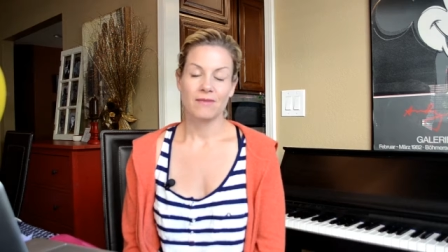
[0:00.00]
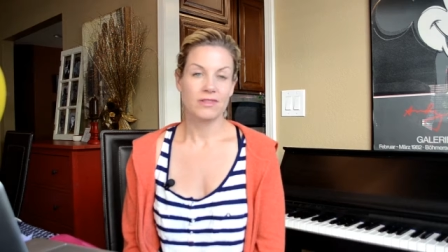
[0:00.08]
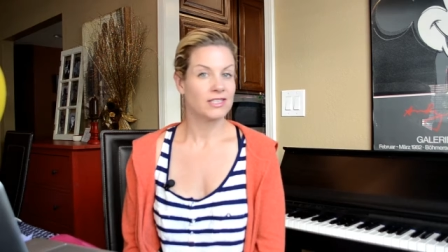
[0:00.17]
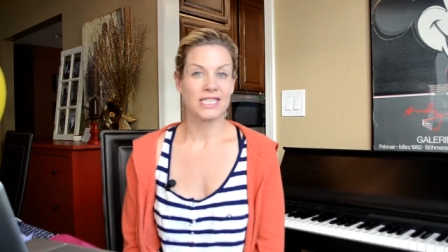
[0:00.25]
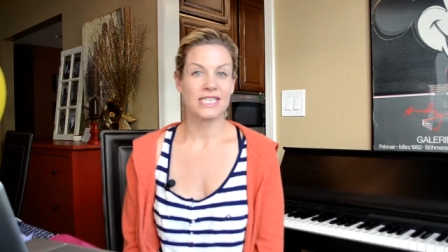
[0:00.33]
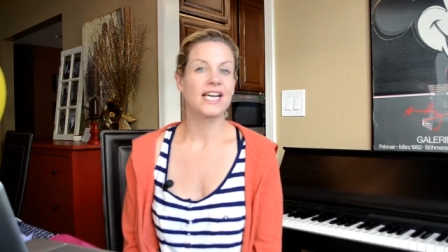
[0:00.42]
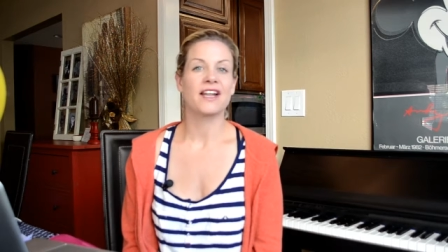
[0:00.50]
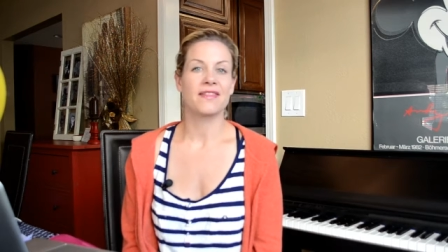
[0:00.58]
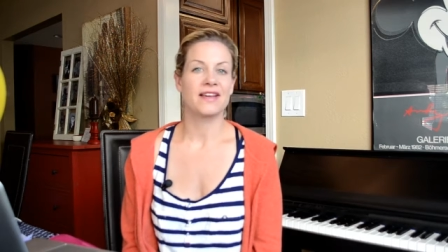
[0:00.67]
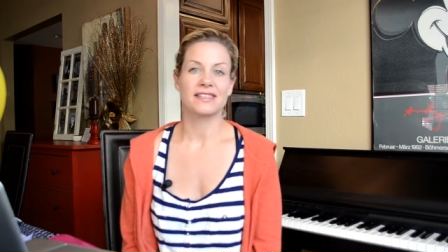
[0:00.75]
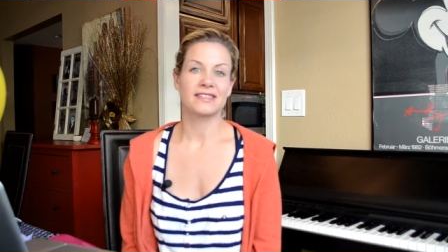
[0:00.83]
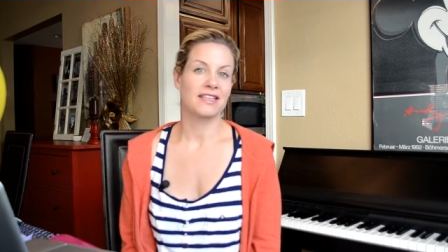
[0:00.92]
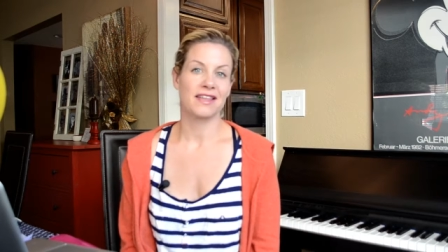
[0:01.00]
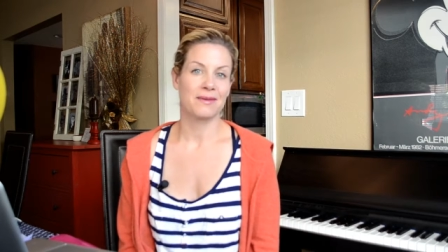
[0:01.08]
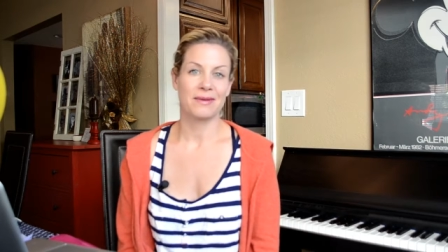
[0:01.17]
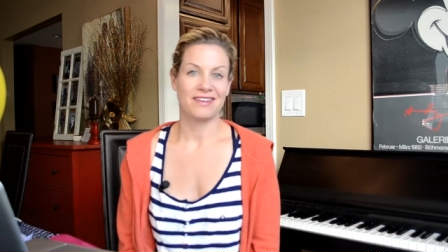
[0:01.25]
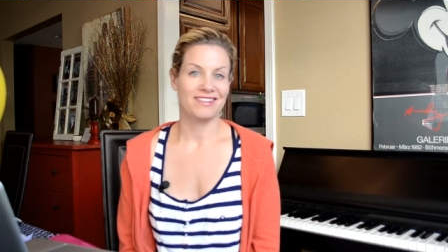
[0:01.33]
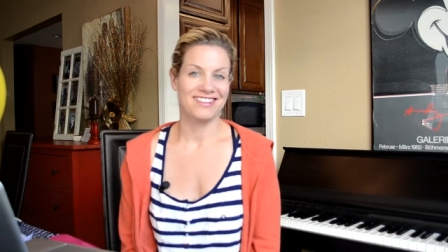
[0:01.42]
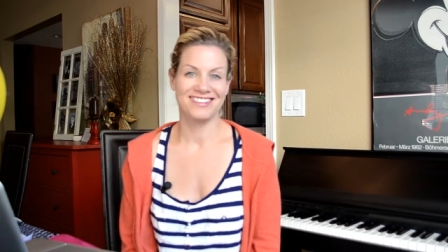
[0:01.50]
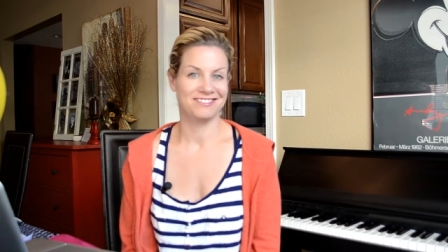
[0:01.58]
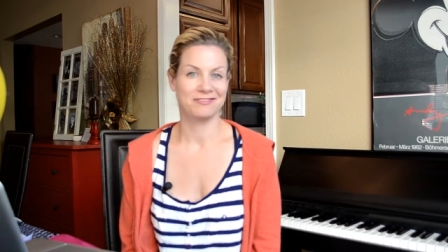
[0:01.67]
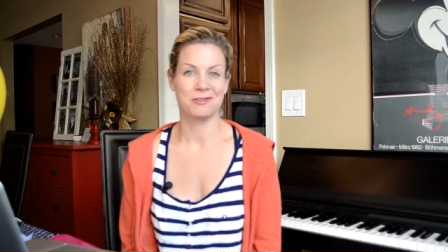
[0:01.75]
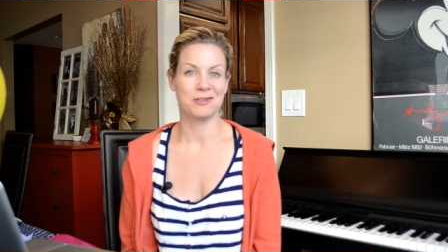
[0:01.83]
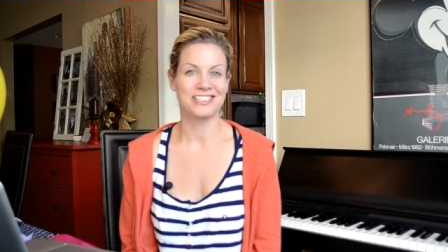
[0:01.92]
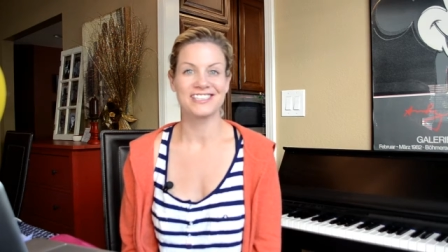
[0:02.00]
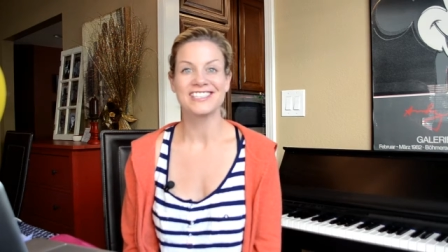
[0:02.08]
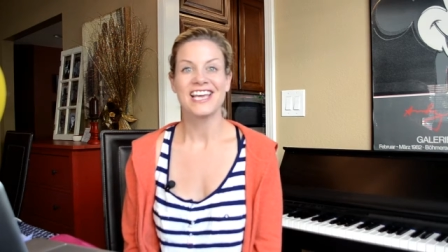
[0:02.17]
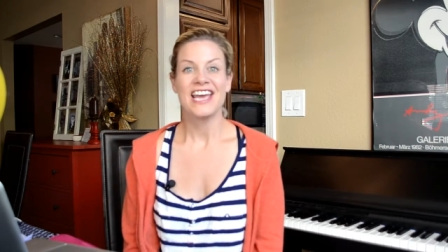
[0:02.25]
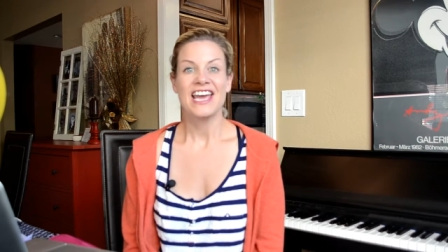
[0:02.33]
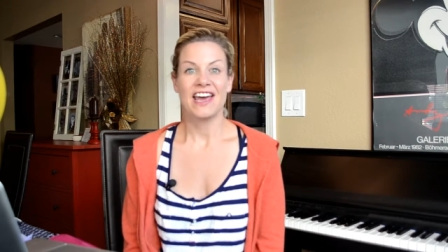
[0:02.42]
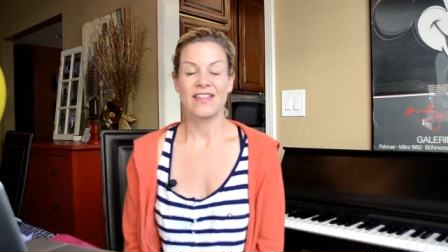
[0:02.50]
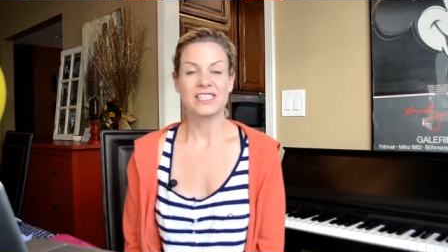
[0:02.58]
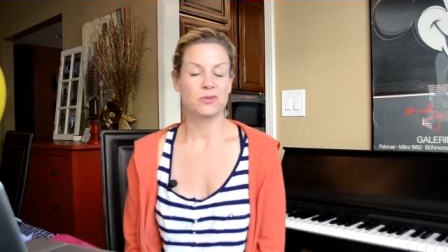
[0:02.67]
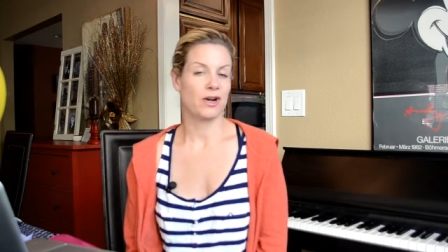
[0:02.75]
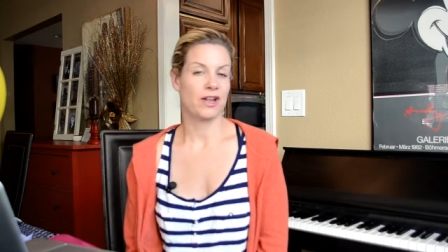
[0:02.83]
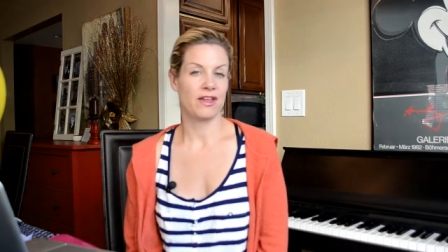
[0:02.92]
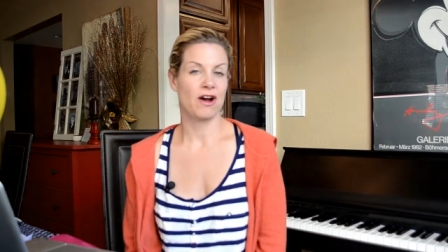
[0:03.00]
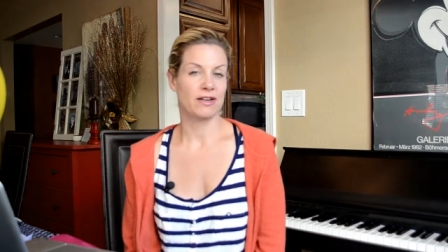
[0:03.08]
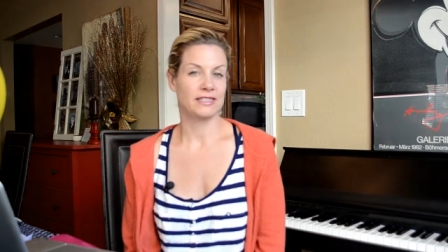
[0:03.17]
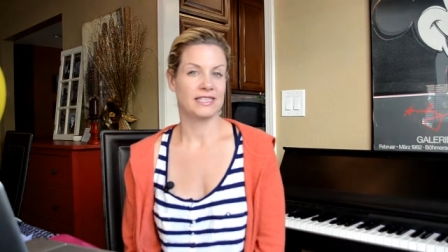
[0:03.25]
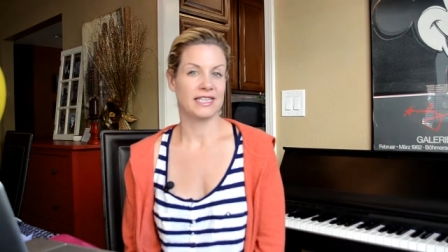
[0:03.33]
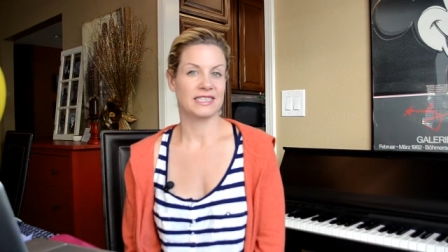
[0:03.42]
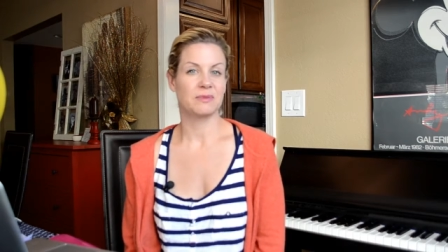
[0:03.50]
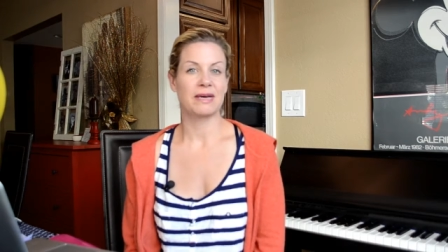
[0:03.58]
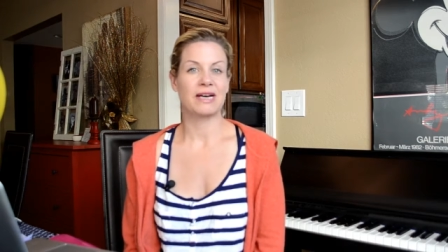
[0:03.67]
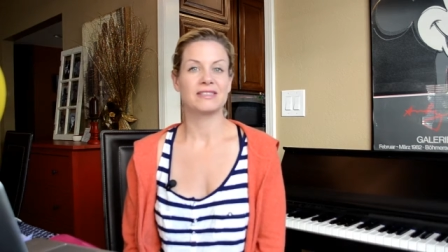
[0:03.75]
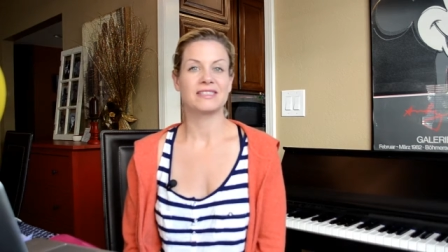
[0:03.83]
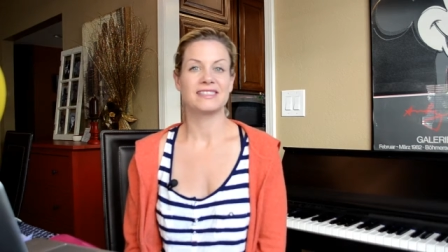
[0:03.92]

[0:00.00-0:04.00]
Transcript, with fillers: There's a ton of things to think about, of course, and that's one of the hardest things about